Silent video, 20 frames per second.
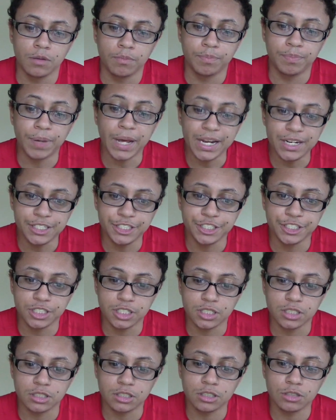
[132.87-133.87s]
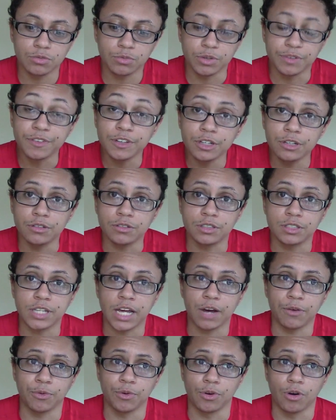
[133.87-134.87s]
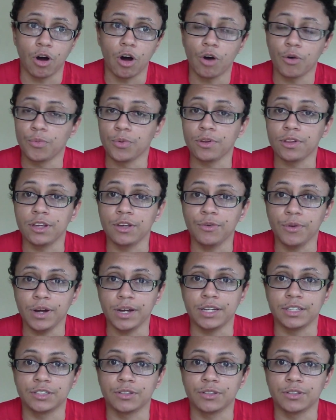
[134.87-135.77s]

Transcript: patient reviews that were all really great.